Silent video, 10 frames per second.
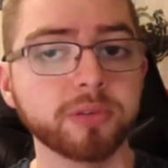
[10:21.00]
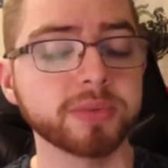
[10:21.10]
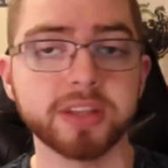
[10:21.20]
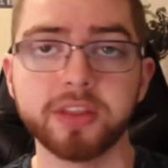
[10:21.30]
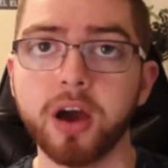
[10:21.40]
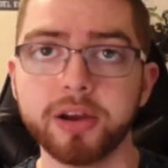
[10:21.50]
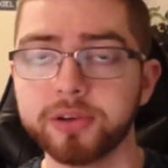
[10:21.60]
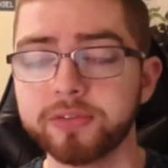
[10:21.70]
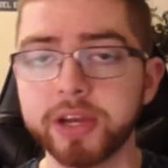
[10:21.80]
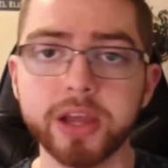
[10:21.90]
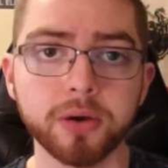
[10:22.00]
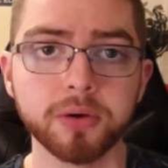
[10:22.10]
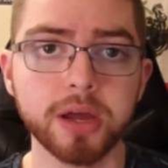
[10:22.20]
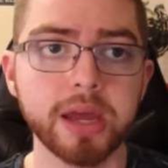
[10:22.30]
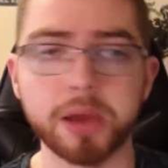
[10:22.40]
in the audio, video,
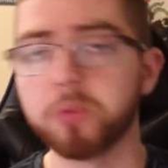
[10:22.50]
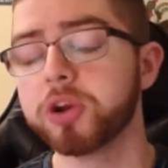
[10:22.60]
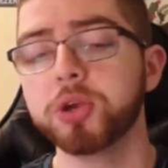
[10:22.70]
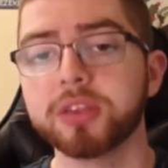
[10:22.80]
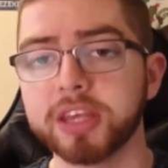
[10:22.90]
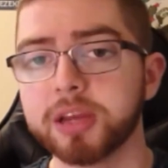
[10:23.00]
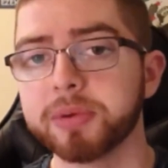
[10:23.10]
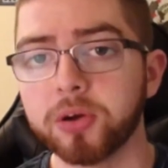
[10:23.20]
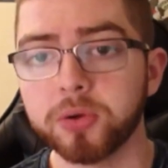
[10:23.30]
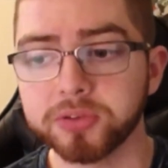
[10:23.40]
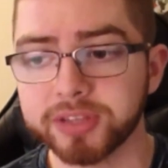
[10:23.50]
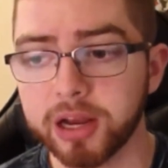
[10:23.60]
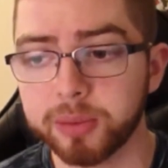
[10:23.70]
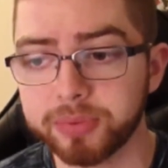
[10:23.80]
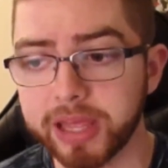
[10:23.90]
and what do you think about the whole
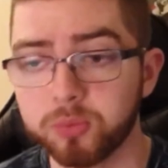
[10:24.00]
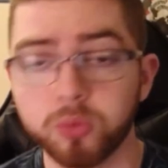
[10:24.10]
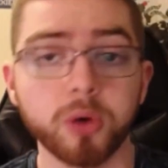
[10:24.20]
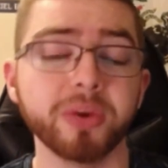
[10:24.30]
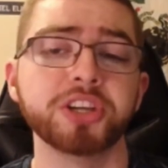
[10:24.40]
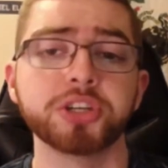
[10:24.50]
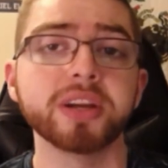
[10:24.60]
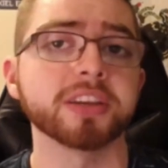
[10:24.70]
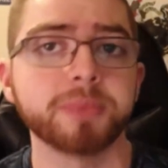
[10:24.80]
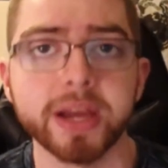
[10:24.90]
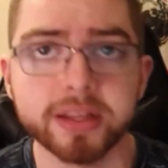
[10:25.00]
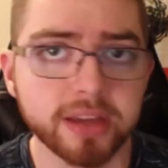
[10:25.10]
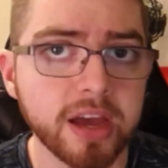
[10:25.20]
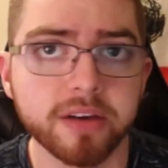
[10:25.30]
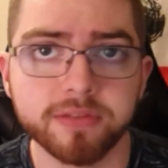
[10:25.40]
setup and what we should expect
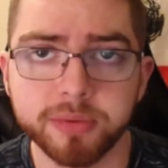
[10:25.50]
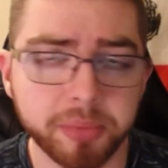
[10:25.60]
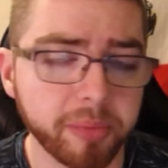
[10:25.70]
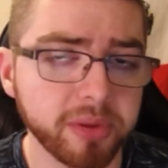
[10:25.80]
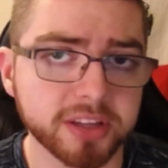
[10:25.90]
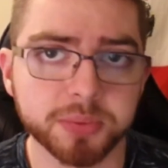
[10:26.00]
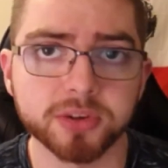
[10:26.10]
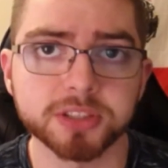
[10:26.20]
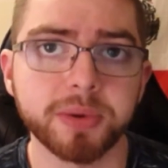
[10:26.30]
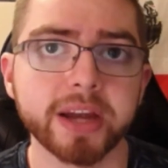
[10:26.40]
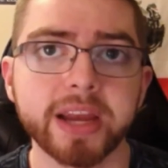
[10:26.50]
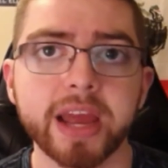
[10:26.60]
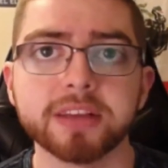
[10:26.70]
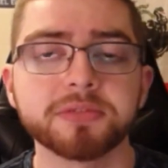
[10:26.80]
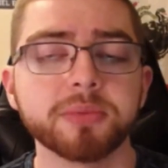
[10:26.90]
from the Bubble Let Sports
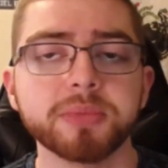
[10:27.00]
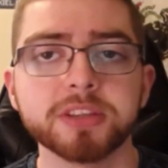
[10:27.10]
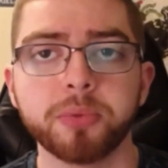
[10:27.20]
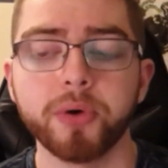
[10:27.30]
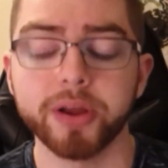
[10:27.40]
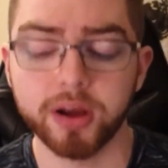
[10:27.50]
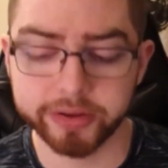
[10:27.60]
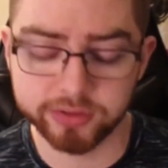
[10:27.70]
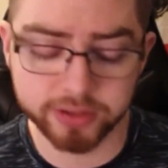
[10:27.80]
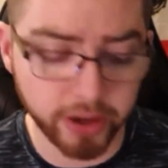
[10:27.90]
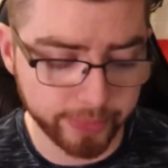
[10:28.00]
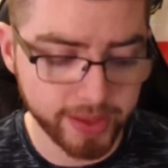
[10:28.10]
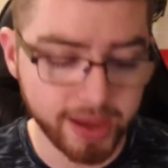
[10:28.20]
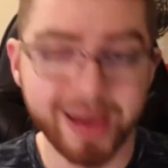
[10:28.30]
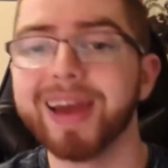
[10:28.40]
podcast from this point on. So
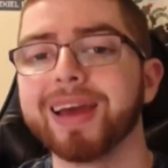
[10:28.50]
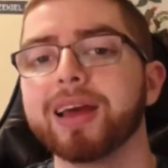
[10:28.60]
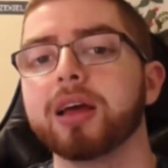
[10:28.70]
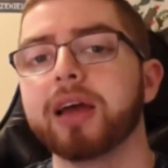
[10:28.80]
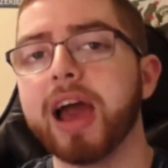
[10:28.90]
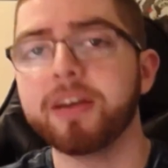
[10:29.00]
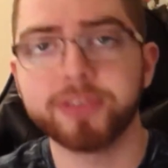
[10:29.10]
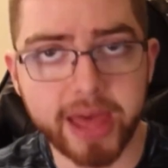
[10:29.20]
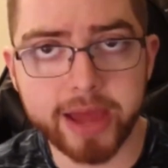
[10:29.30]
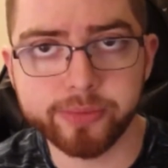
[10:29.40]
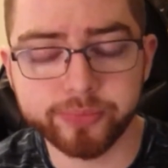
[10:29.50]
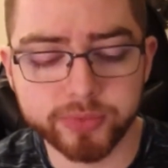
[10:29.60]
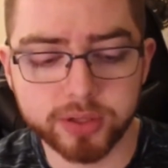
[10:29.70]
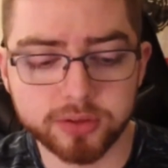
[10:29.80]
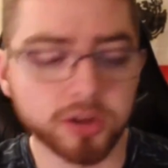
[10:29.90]
after that,
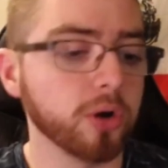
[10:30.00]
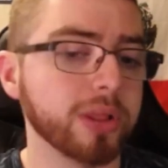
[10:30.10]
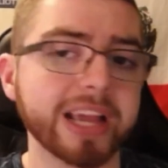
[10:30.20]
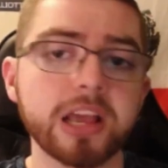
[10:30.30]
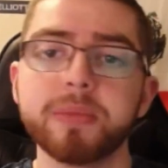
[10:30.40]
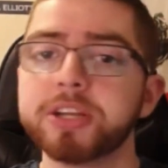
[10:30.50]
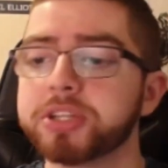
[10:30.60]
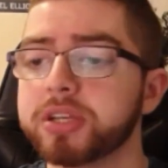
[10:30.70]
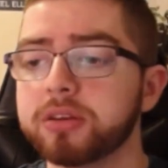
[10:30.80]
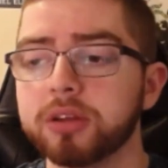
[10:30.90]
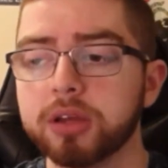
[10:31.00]
so like I mentioned,